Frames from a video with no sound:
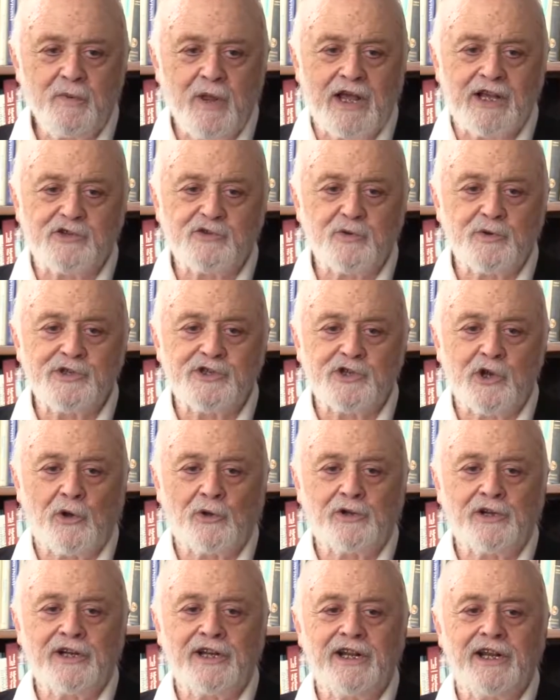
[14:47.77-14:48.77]
has
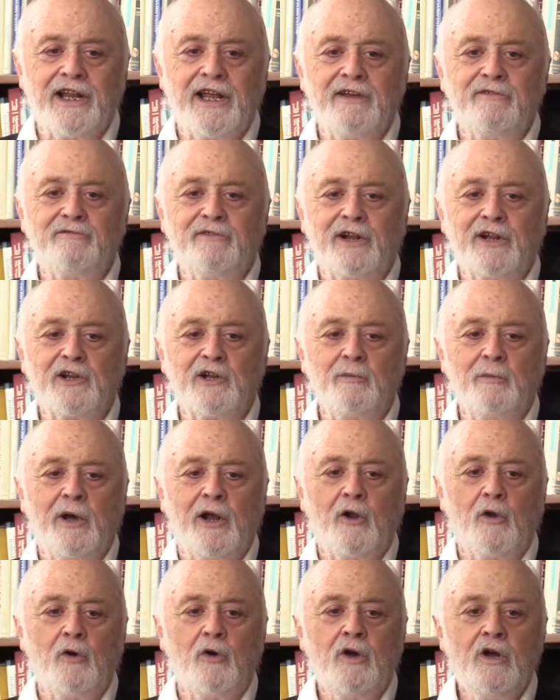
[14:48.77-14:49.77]
resulted in a
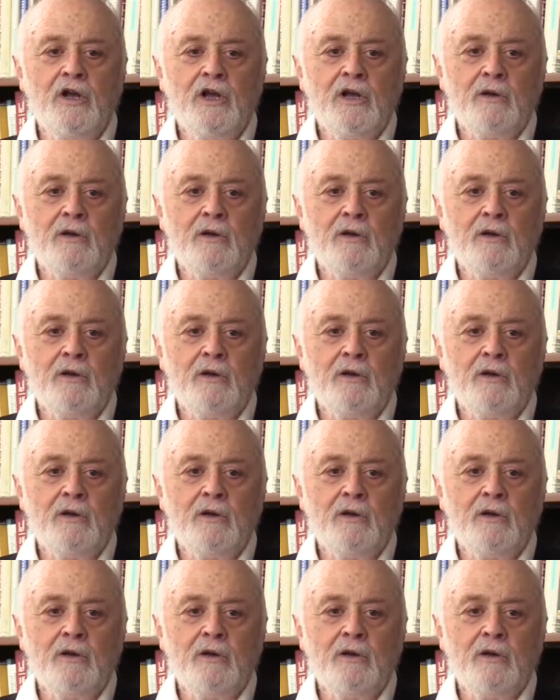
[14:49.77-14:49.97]
fundamental